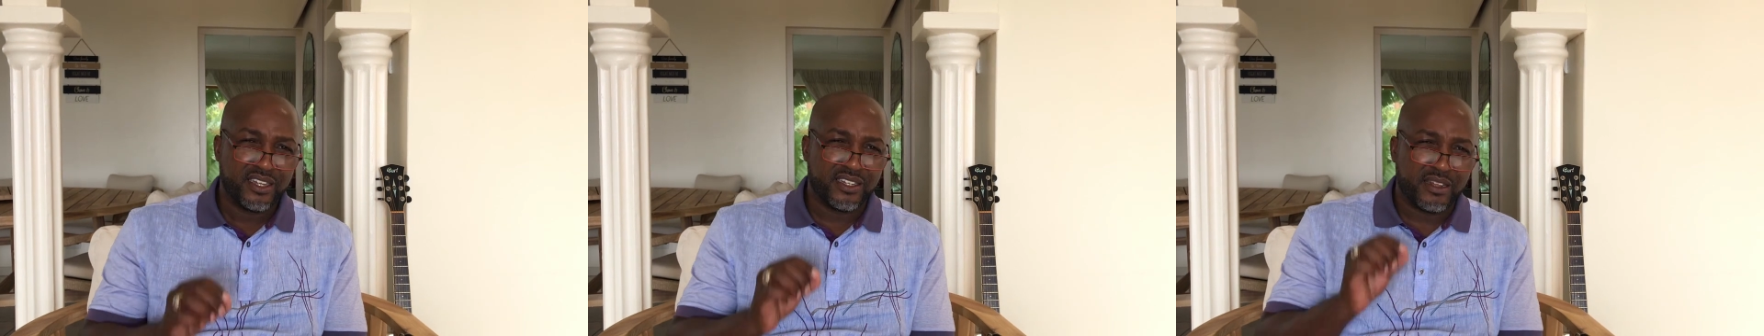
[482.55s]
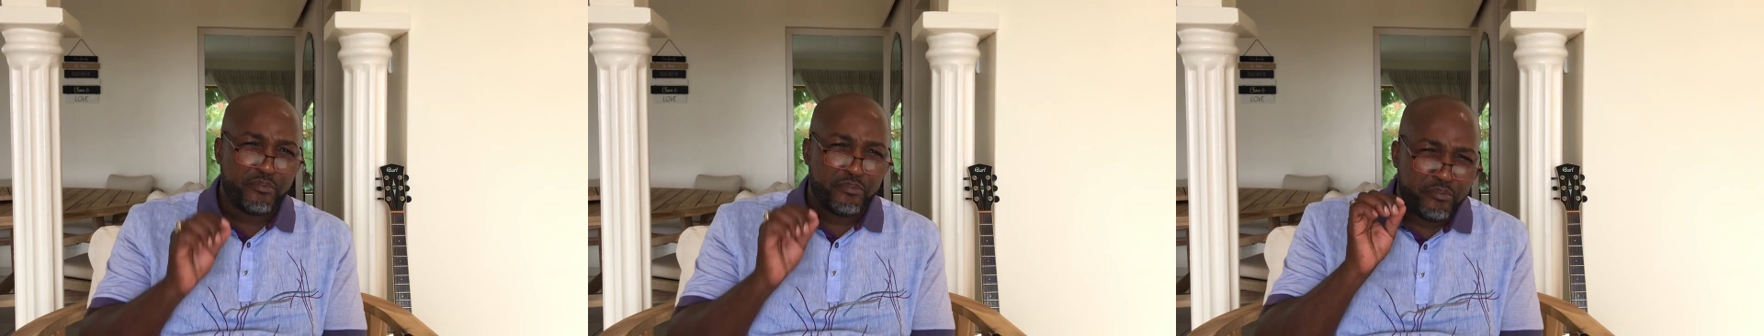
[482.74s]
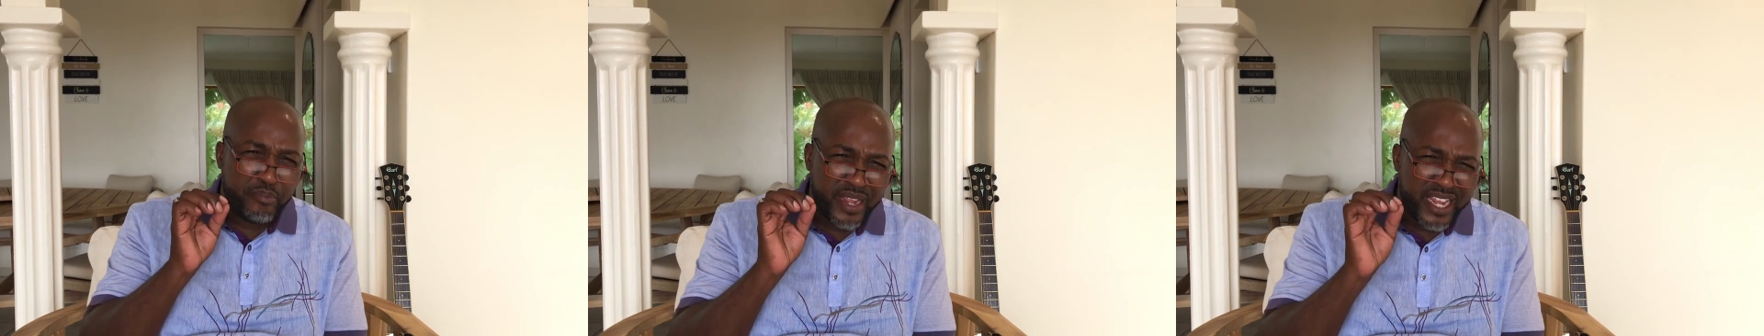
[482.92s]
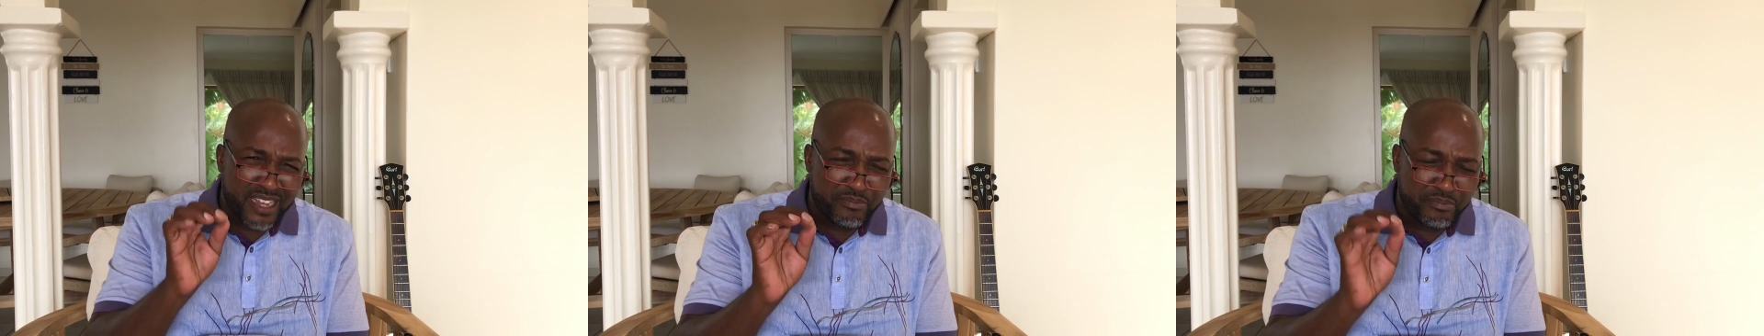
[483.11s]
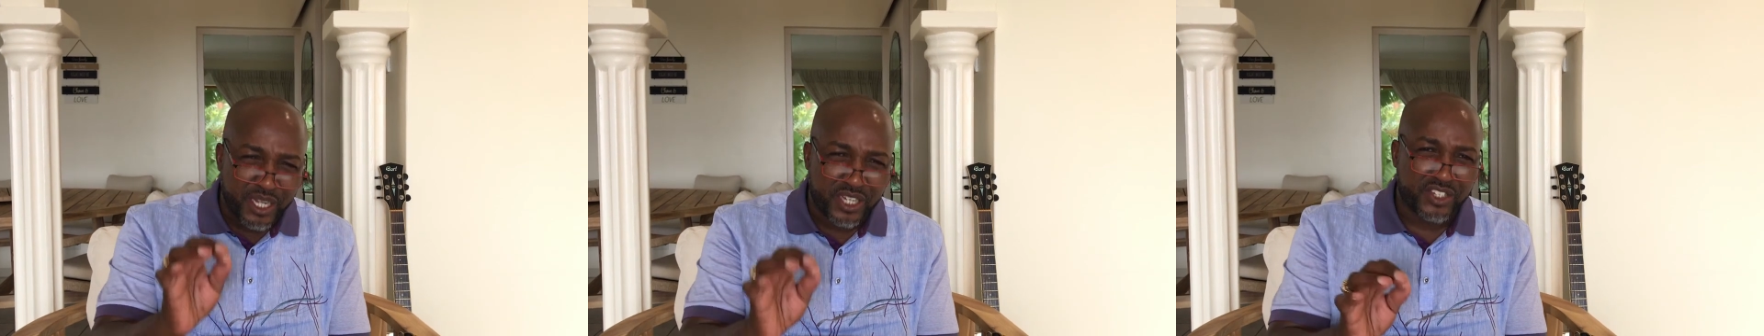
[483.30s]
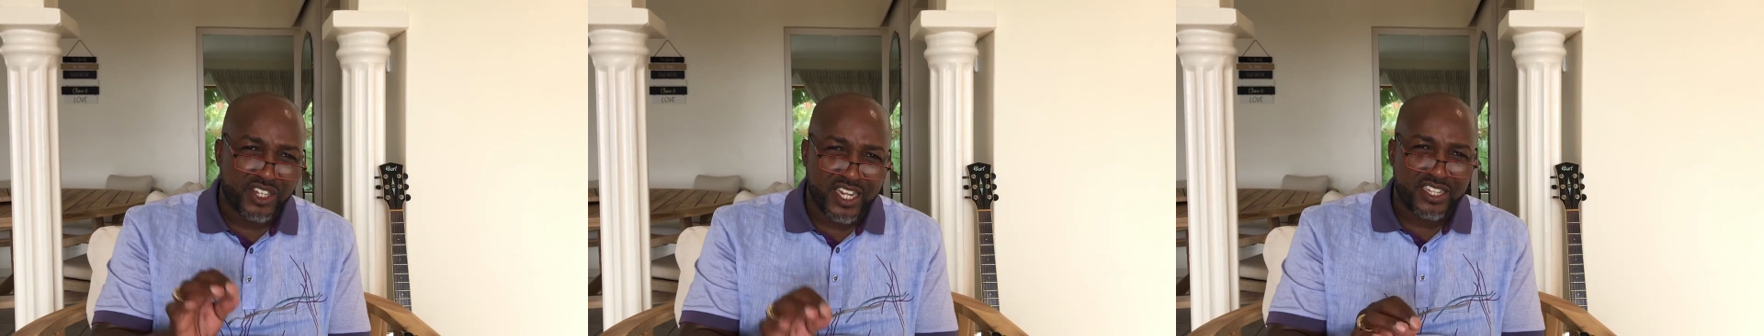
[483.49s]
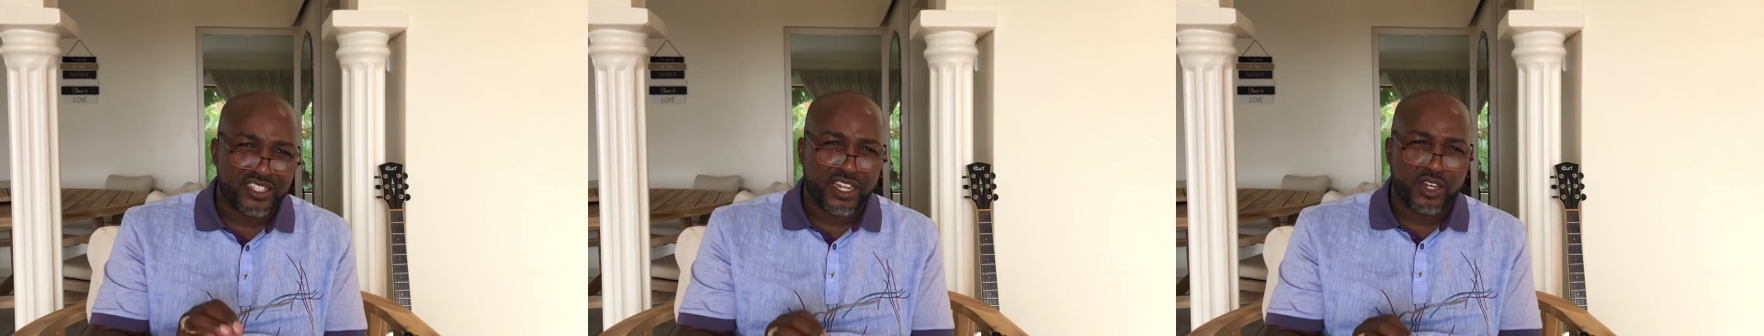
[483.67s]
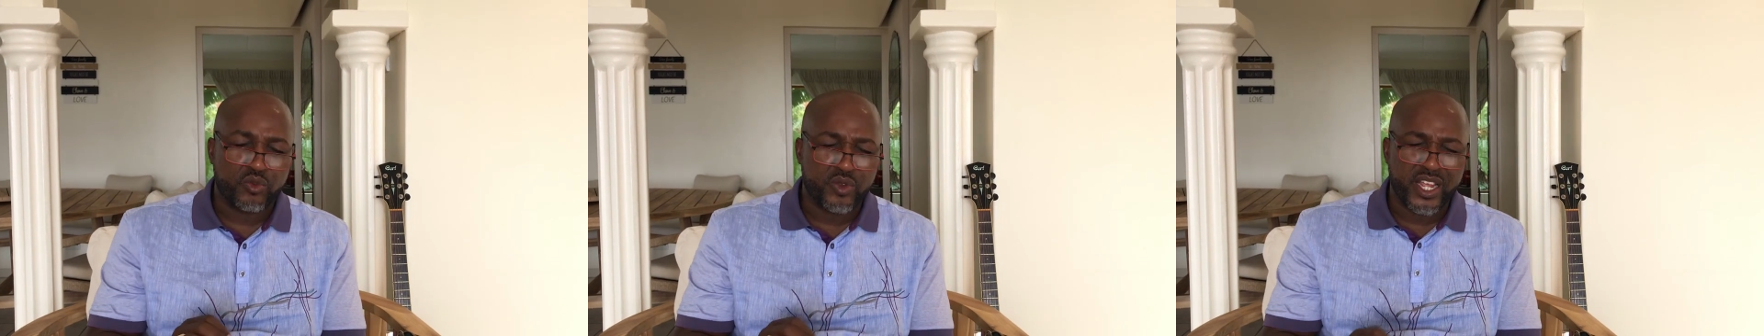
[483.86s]
The bigger picture is
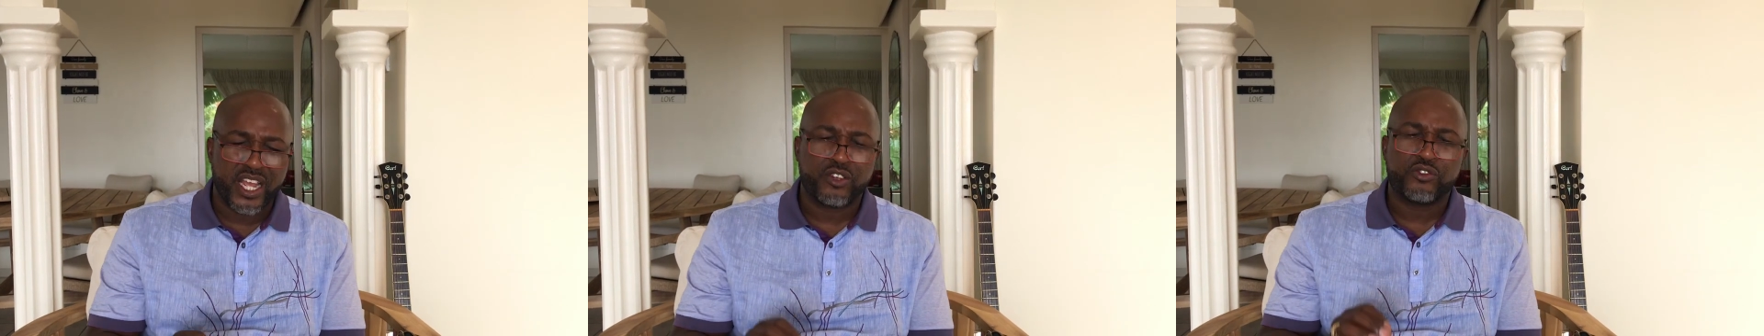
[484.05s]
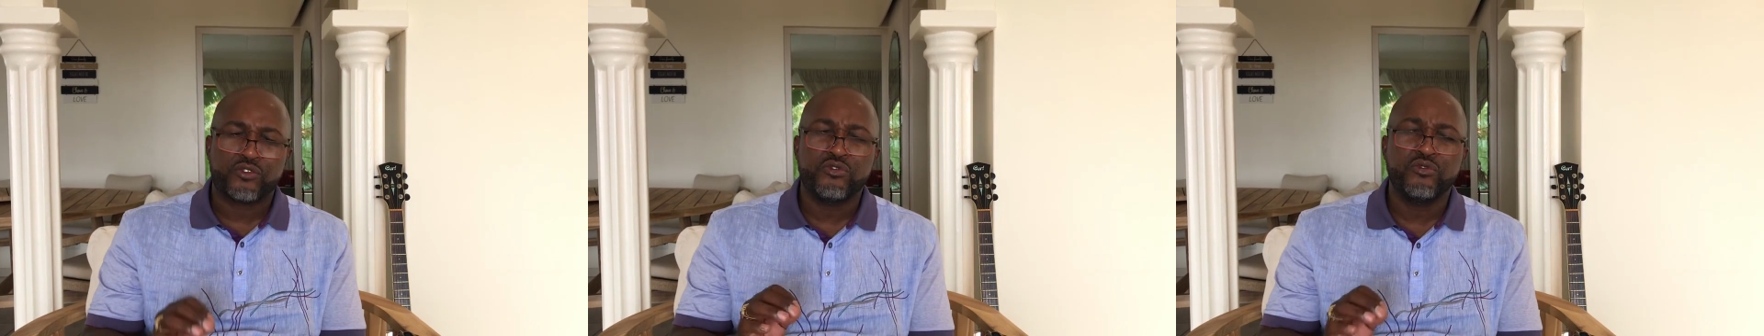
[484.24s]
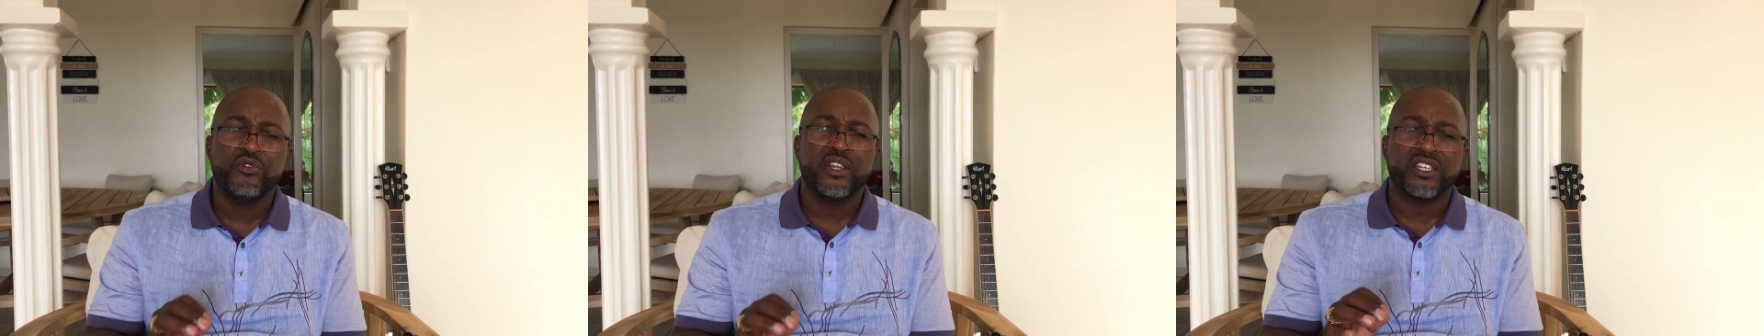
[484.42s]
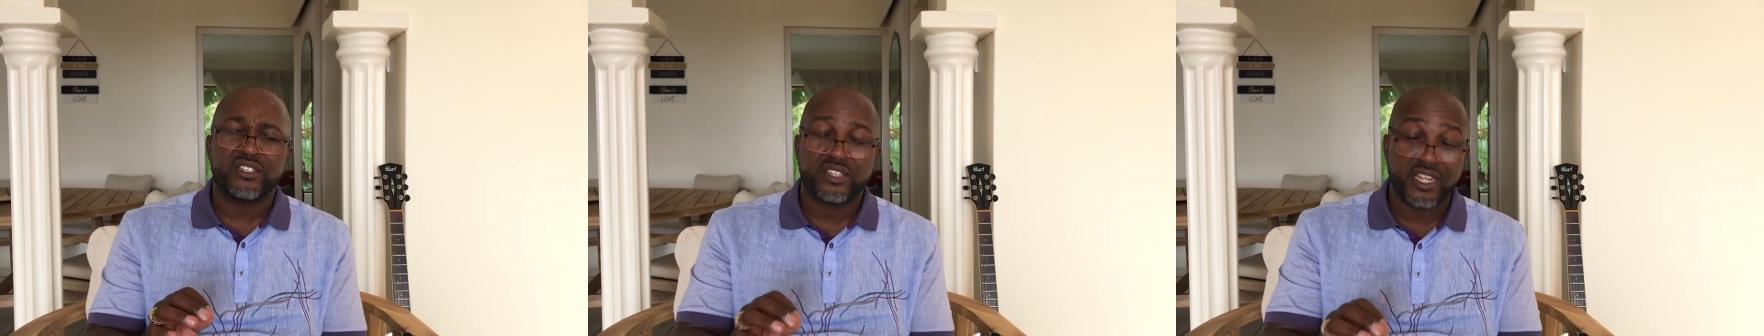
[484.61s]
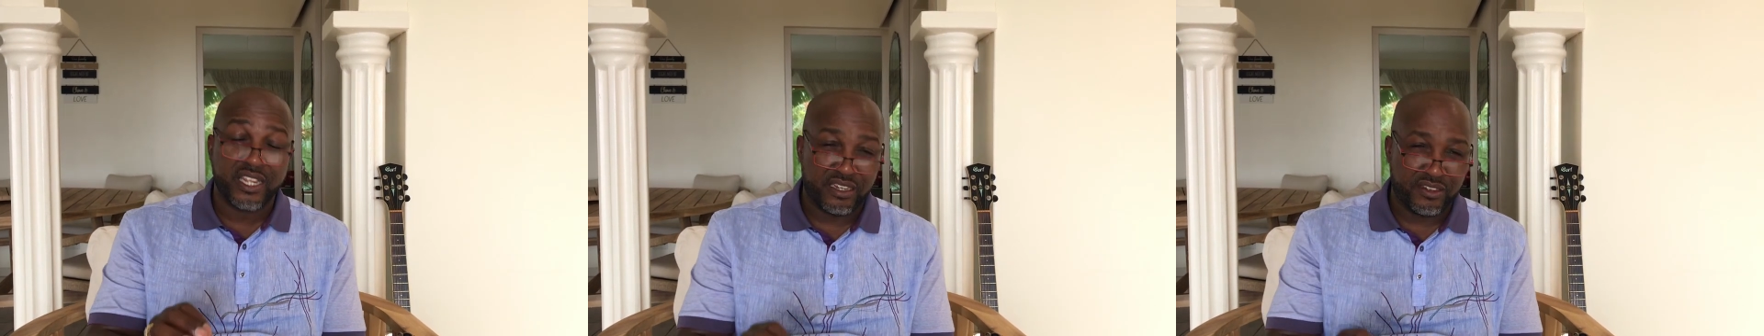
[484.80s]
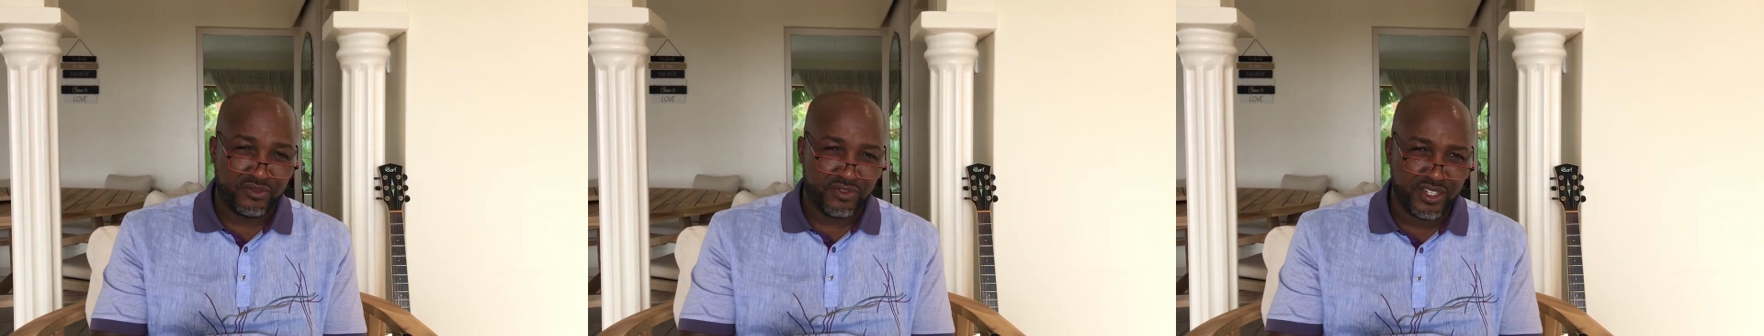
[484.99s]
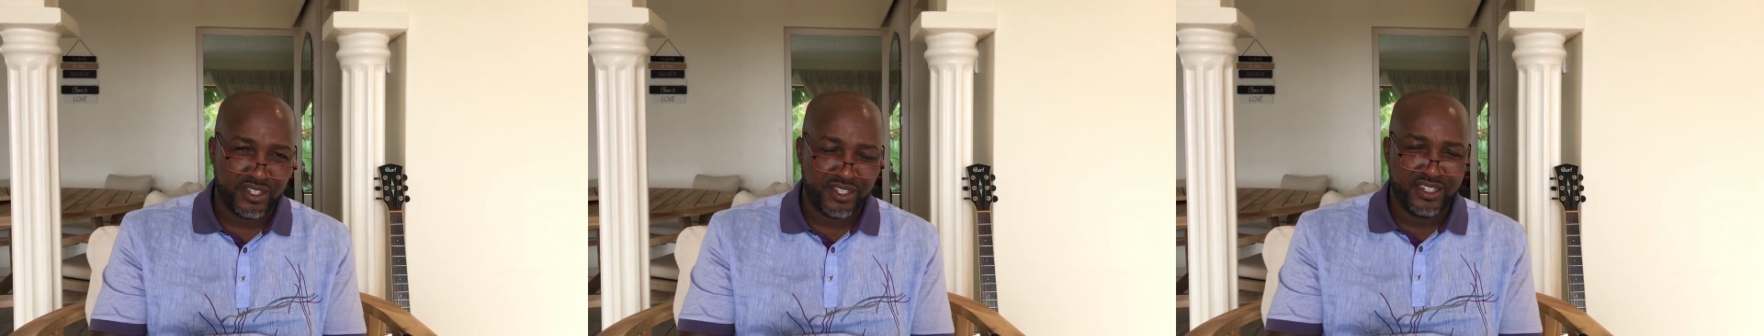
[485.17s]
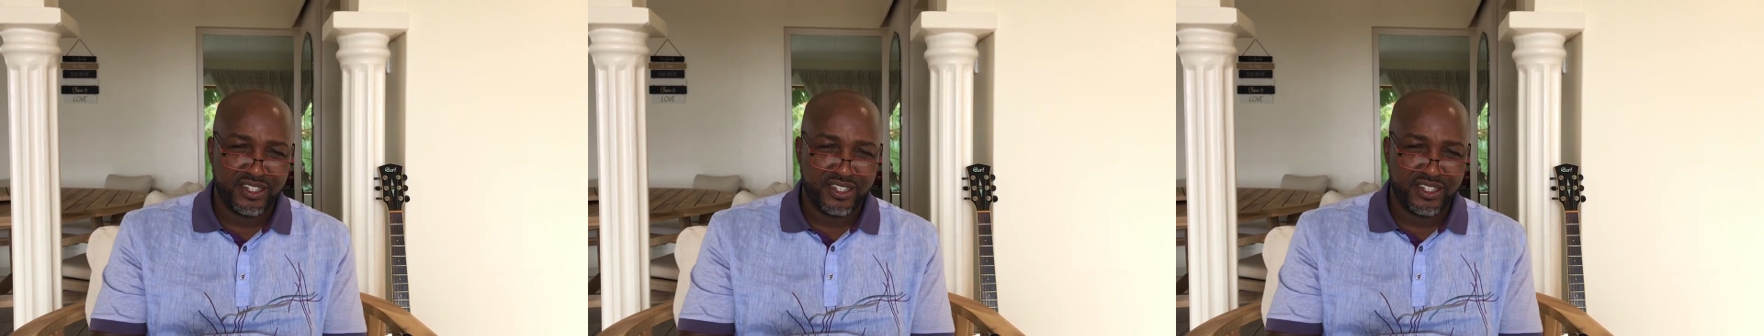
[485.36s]
that we are truly saved.